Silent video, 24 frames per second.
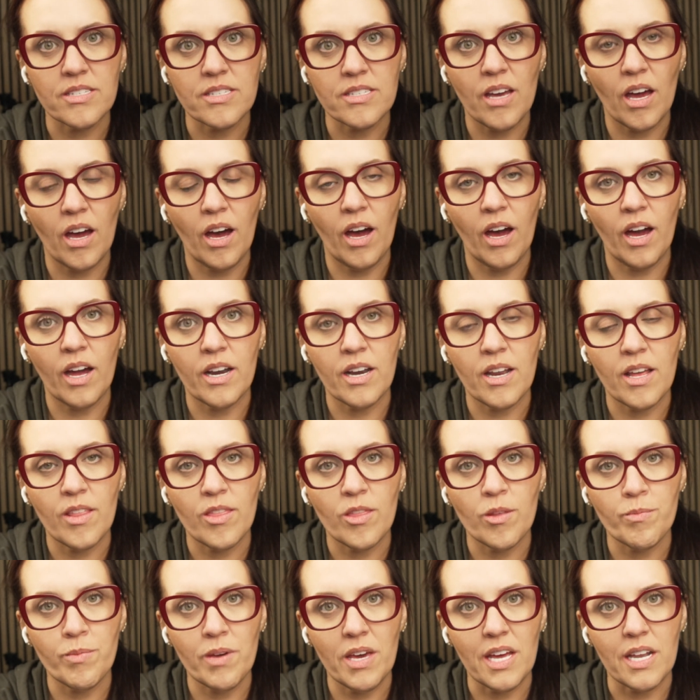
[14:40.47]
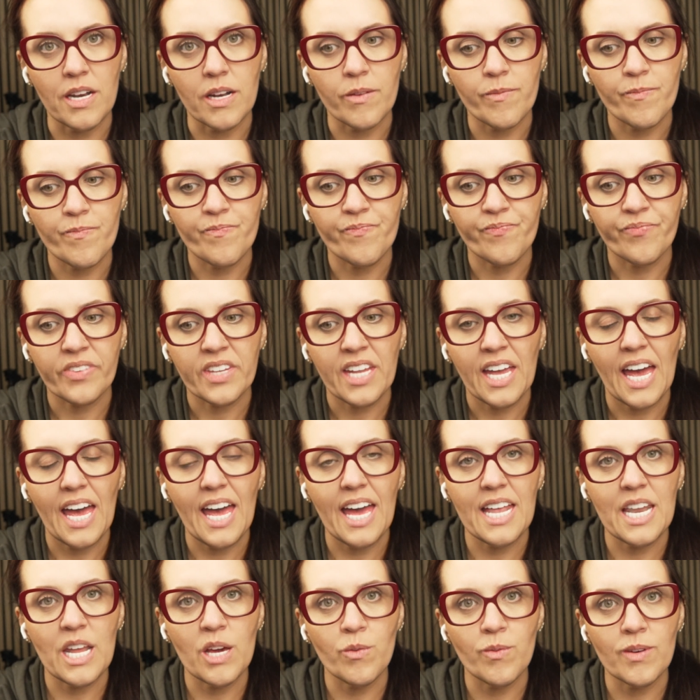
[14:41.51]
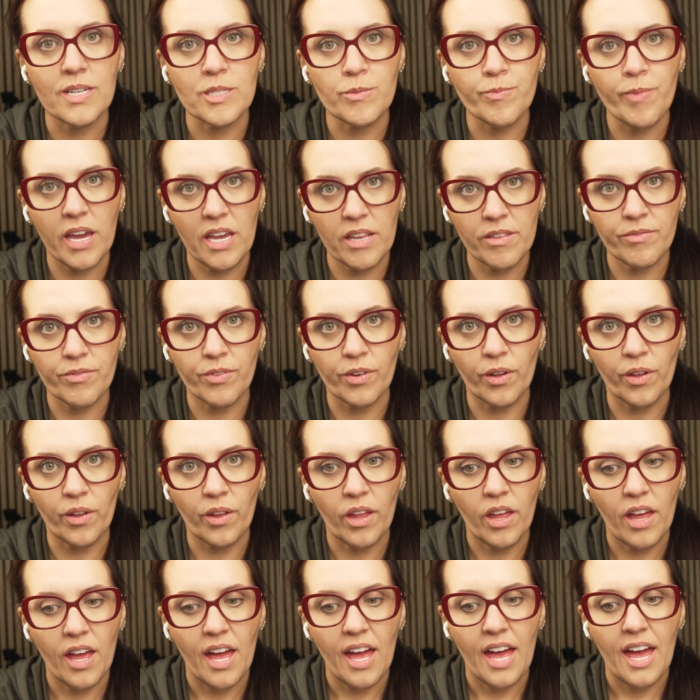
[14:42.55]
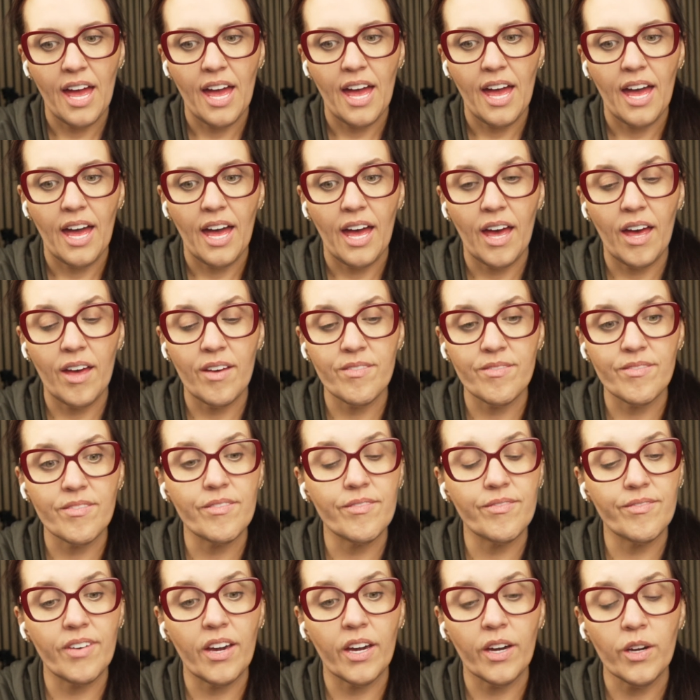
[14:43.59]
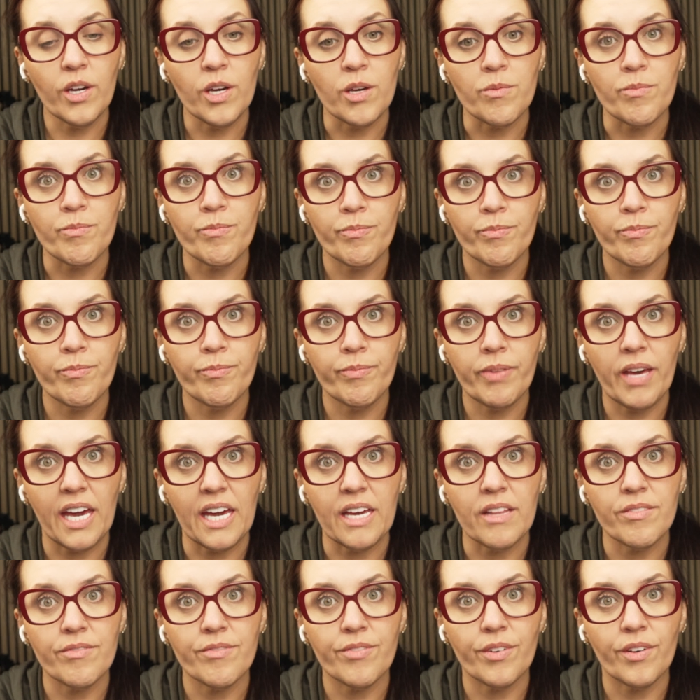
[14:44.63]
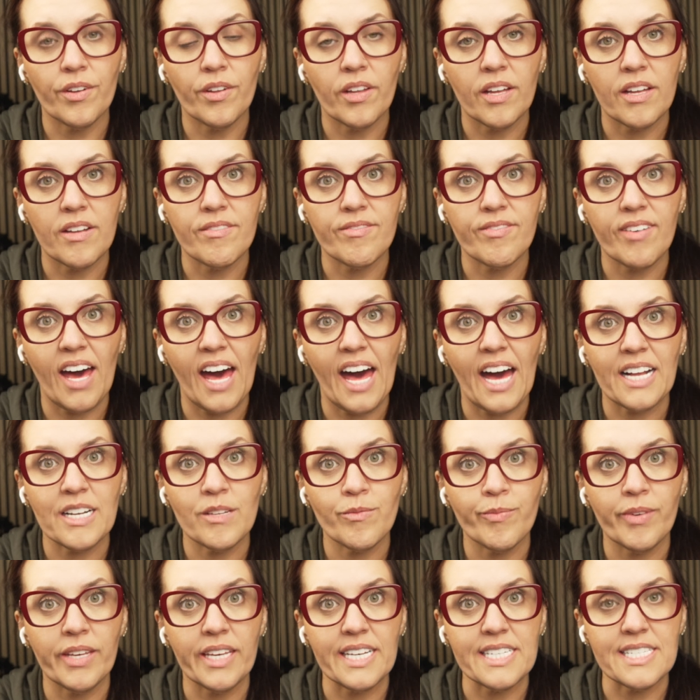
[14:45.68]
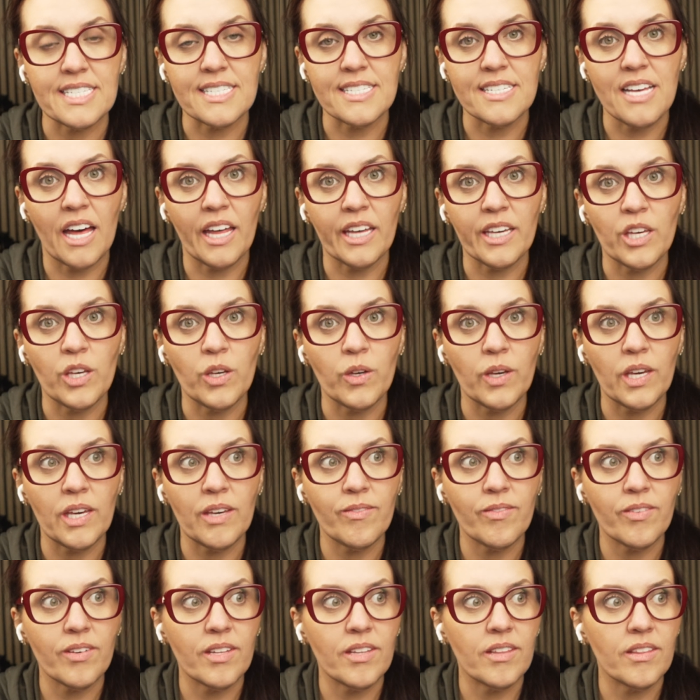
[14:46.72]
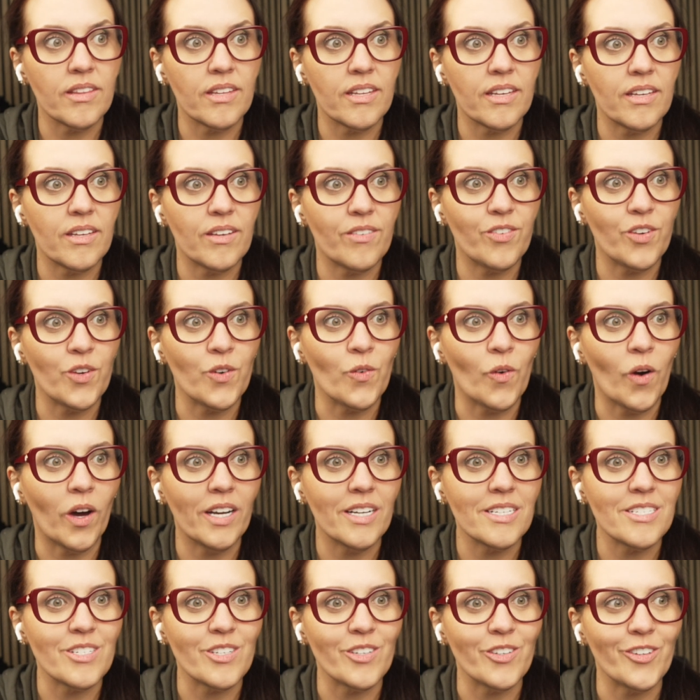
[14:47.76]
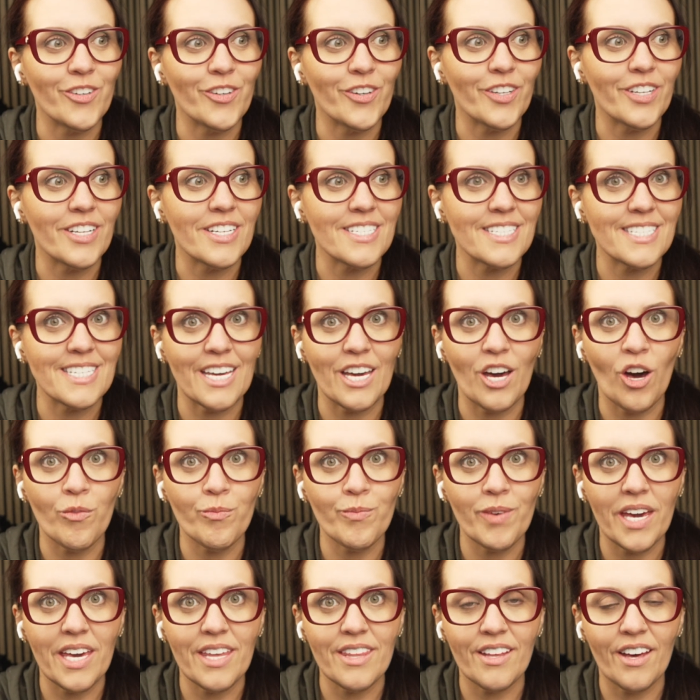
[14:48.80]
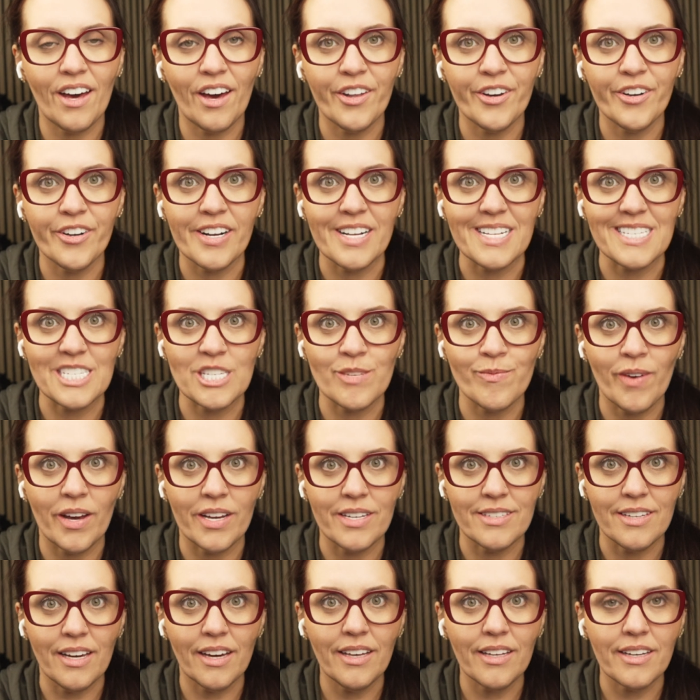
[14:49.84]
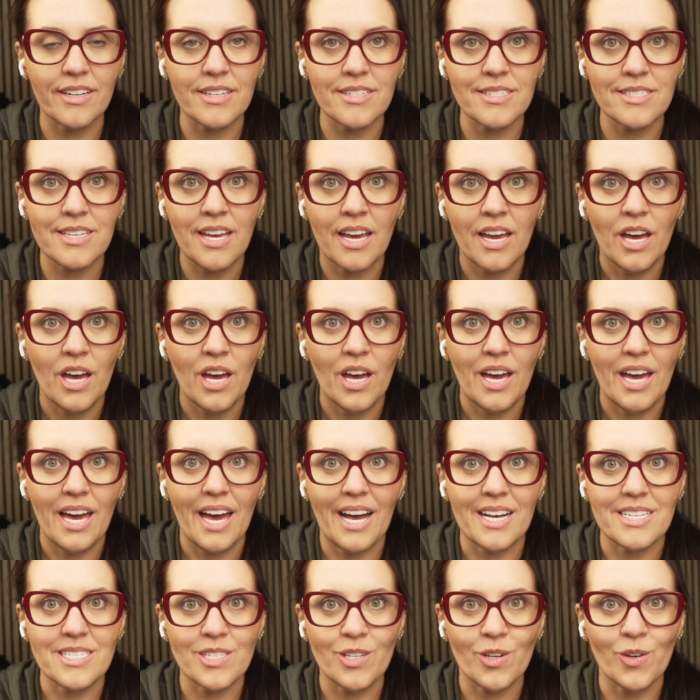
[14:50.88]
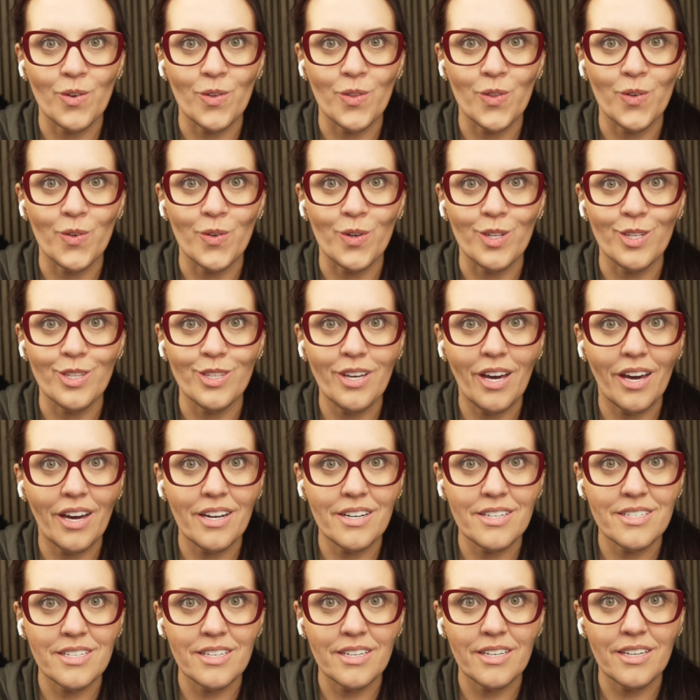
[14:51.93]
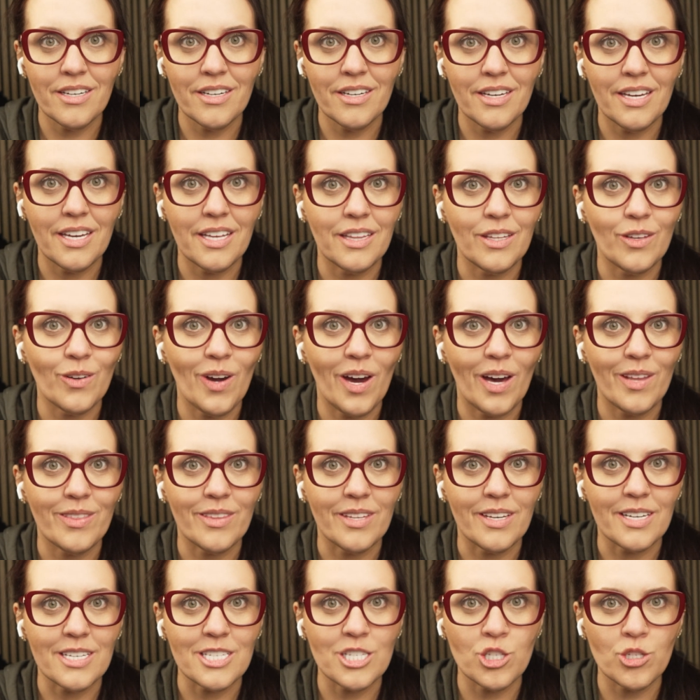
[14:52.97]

on the pen. And it was painful. Very painful, in fact, because it's not like you, even if you wanted to, you could just say, I'll pay the $100 and some odd. It has to go through a doctor, and you have to,